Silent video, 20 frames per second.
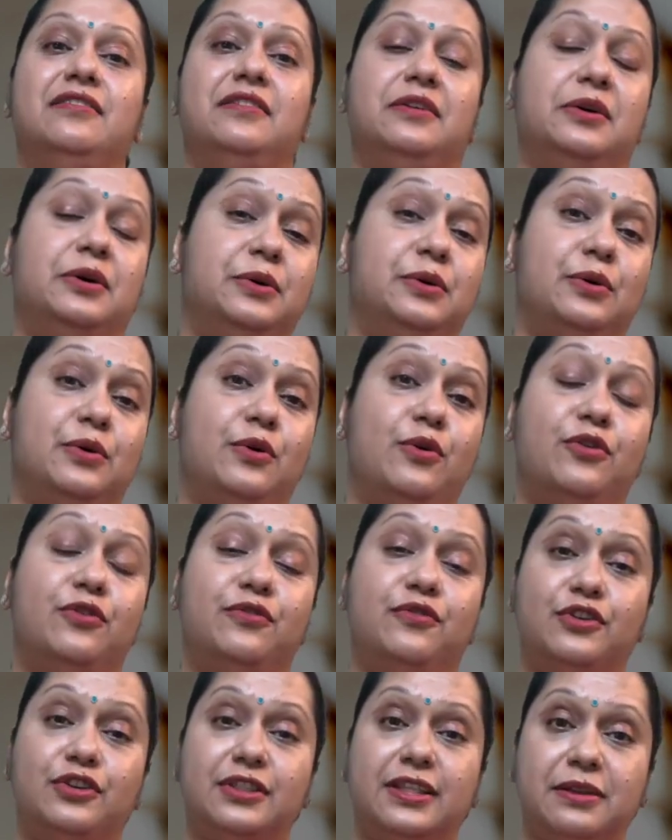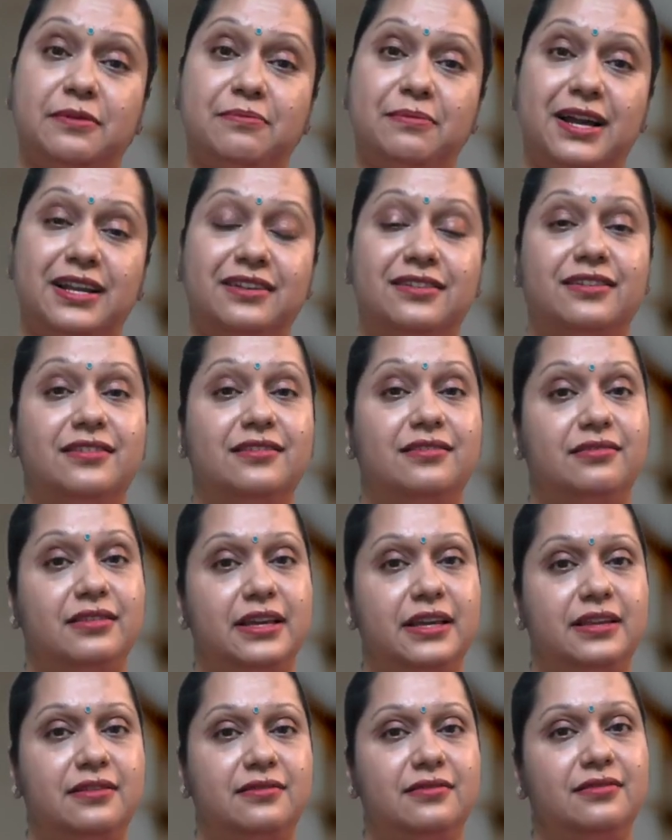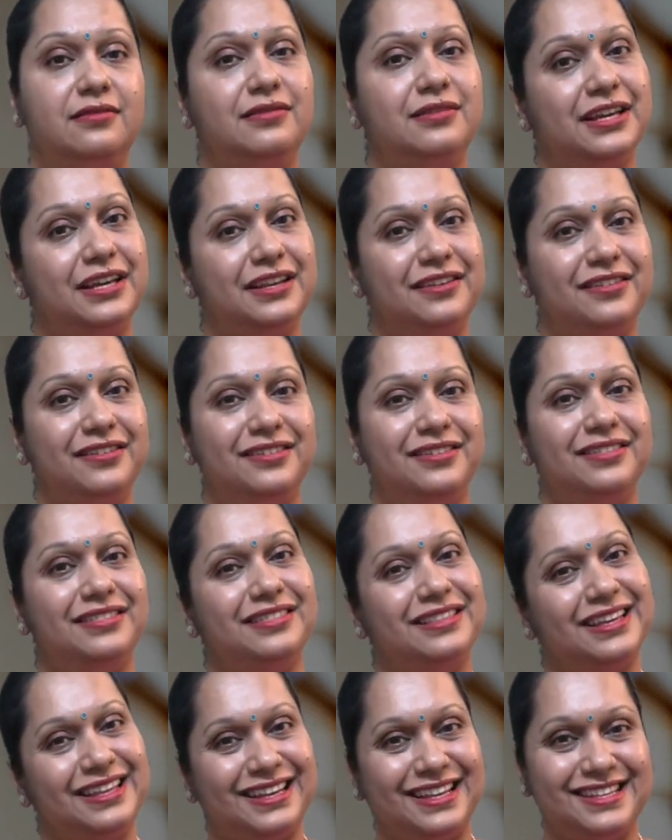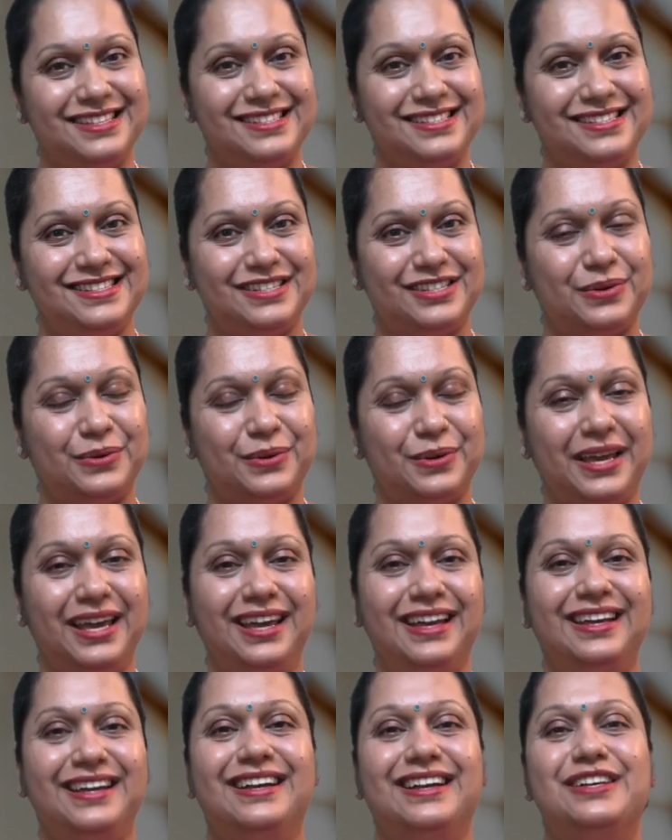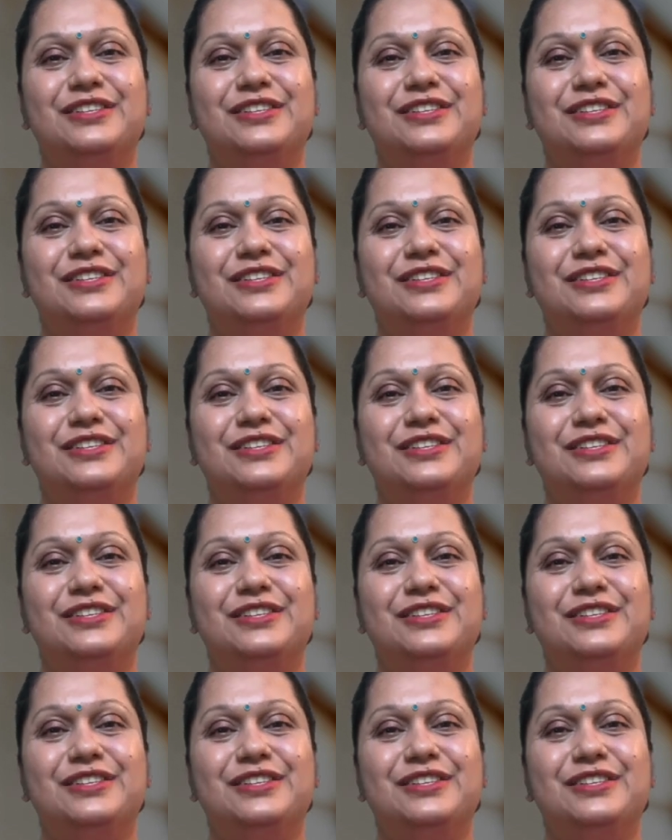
Or for that matter, thin, thinner, thinnest. Okay.